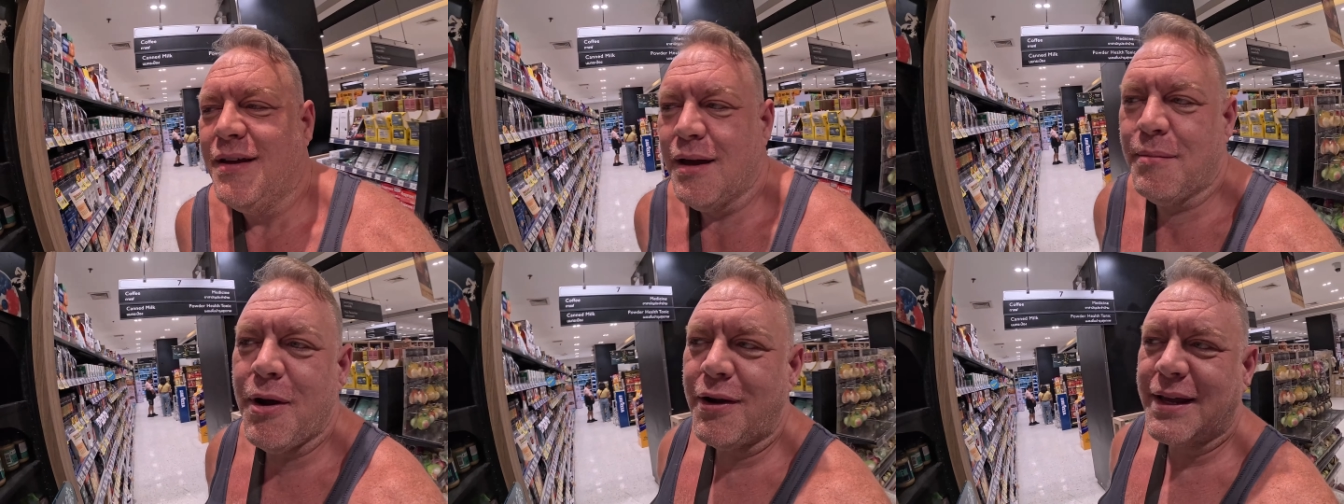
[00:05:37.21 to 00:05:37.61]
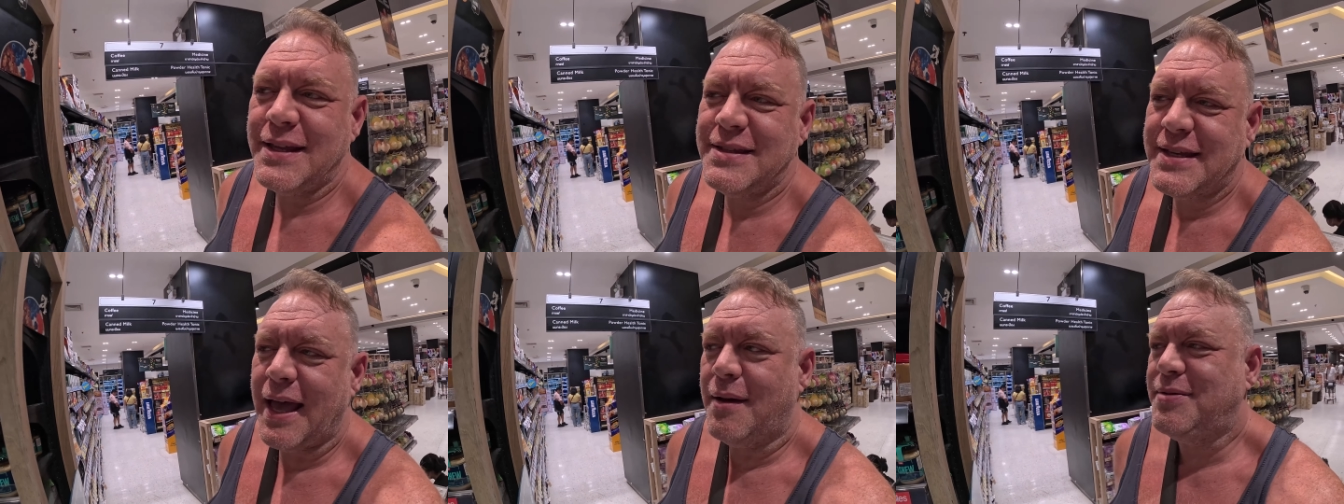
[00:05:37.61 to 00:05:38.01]

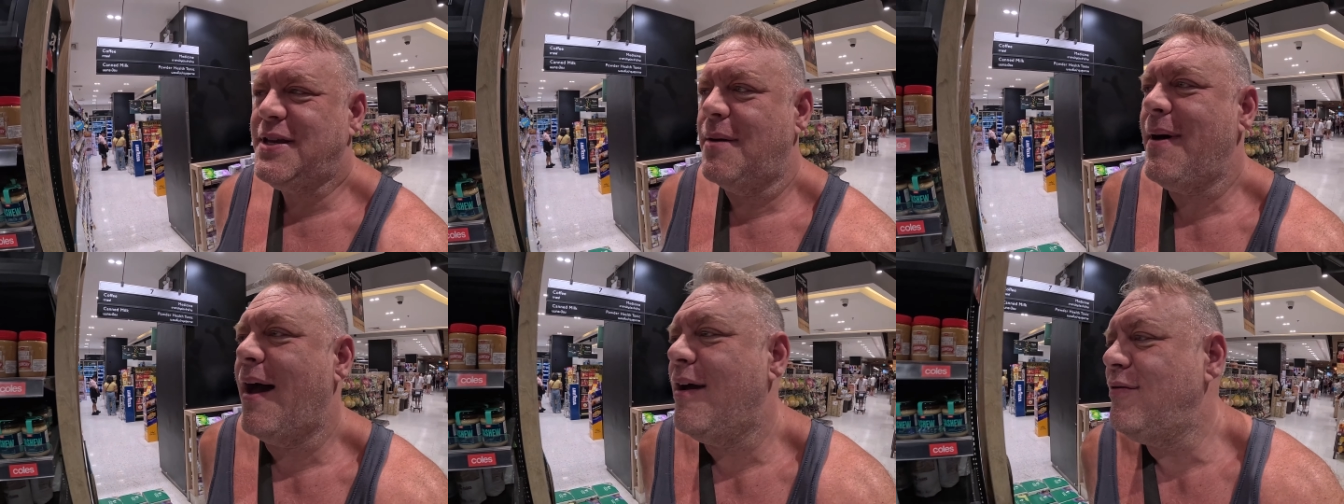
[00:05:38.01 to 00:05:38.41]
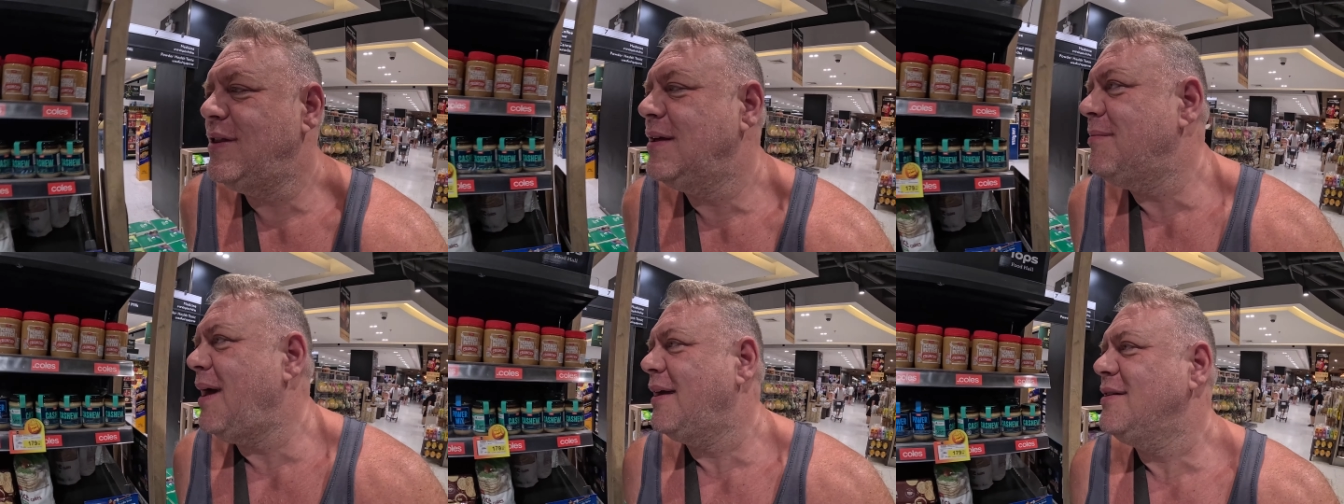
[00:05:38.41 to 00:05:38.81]
Americans get upset about
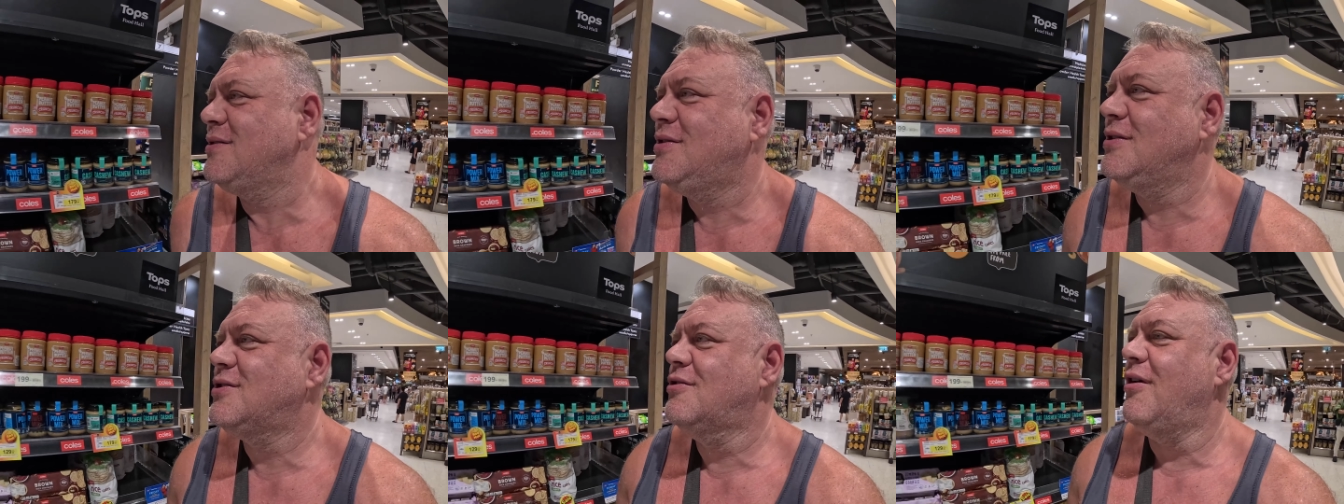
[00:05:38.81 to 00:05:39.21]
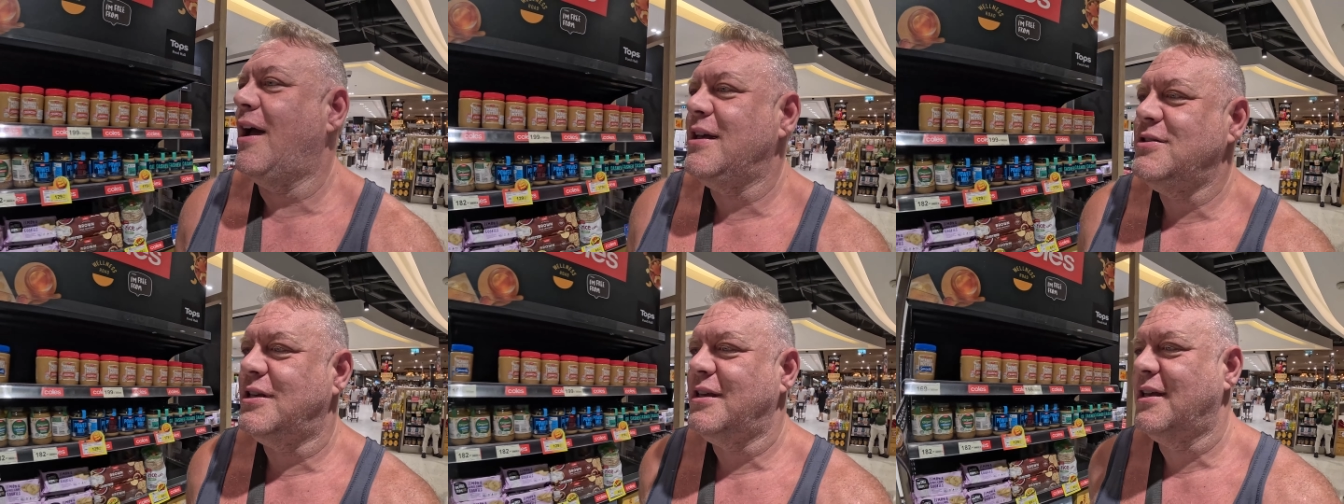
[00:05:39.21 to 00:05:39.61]
everything, mate. It's just
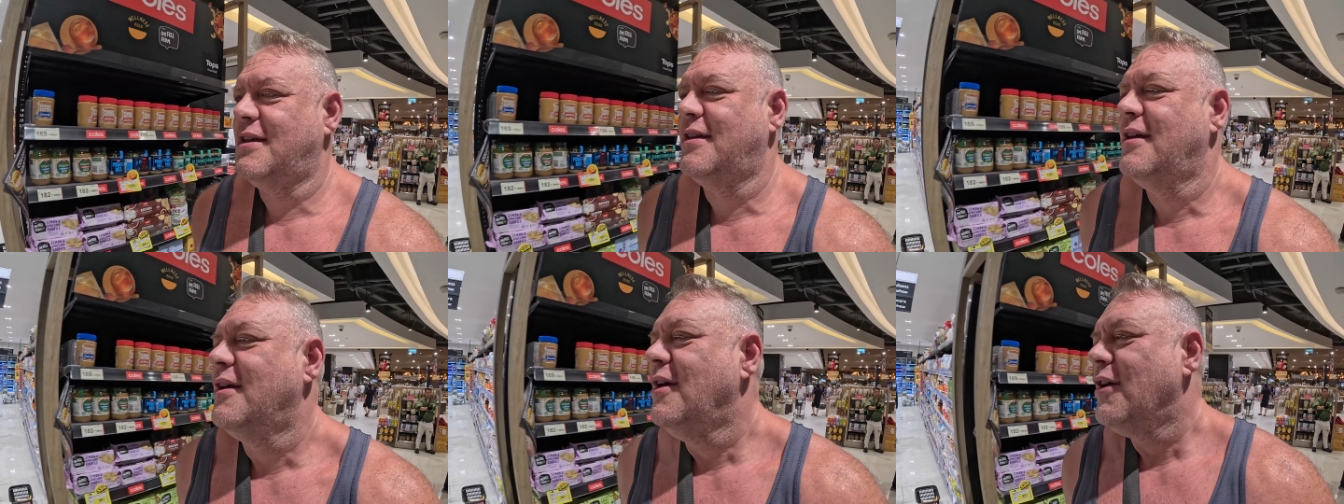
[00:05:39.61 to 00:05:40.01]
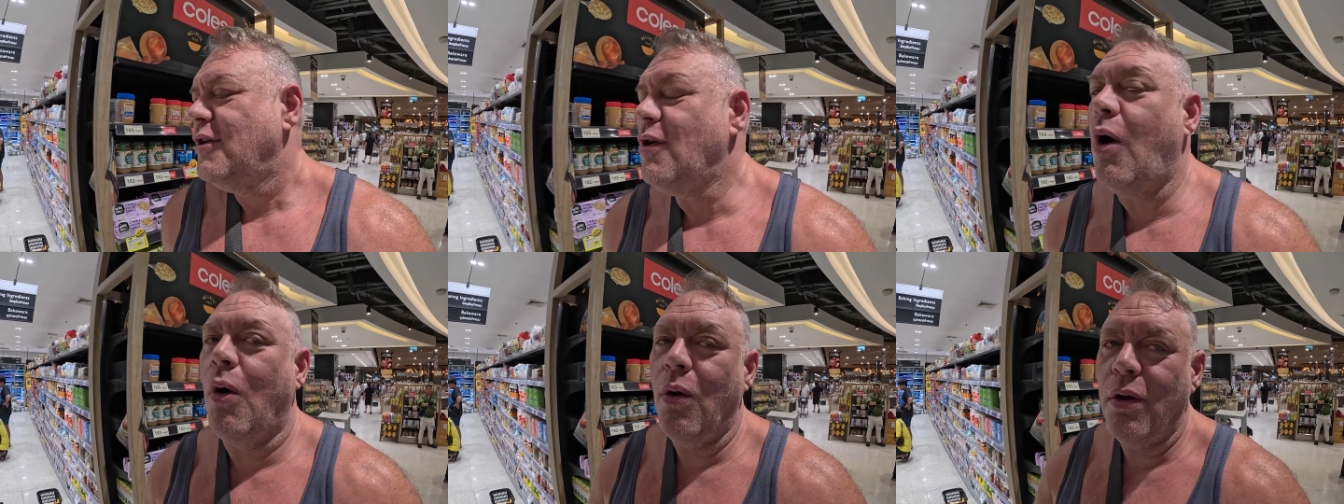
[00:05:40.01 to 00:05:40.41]
crazy.
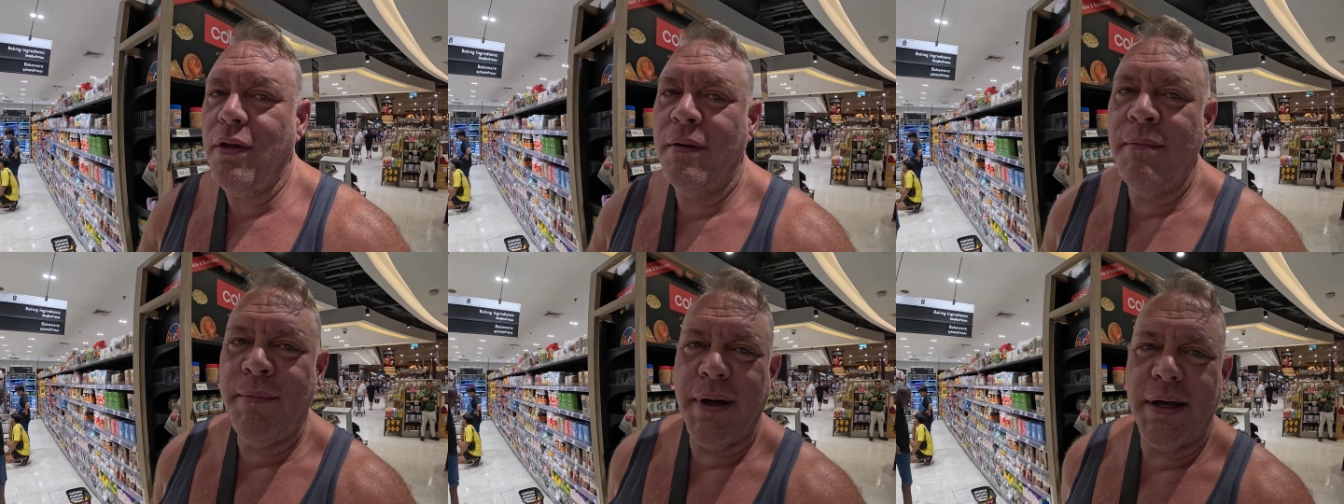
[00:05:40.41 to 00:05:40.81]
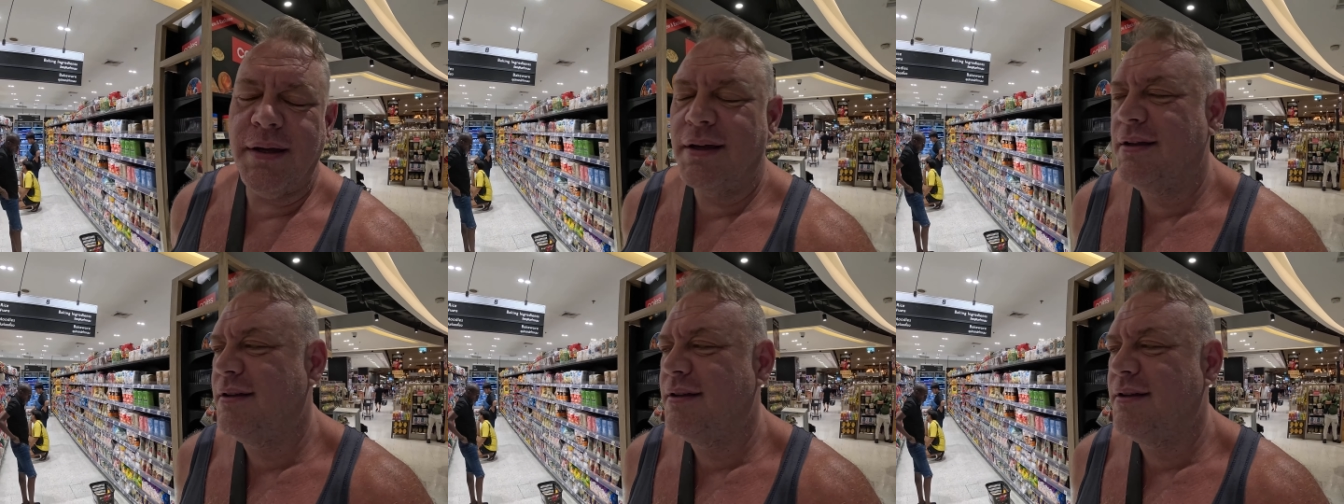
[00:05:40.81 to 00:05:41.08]
Not all of them, but